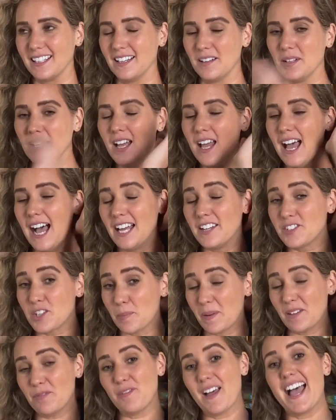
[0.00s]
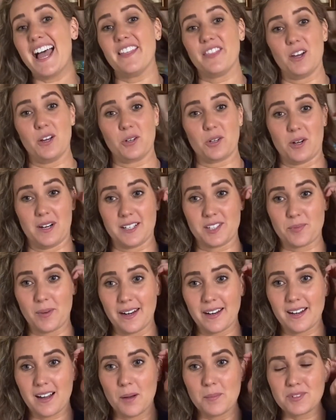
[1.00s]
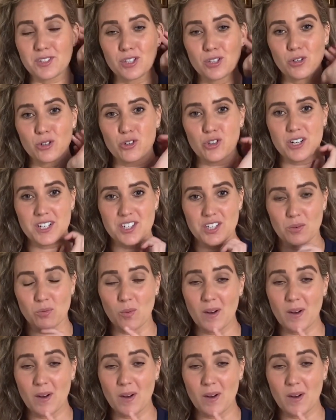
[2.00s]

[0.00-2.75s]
And to be fair though, Chris, when it comes to nutrition,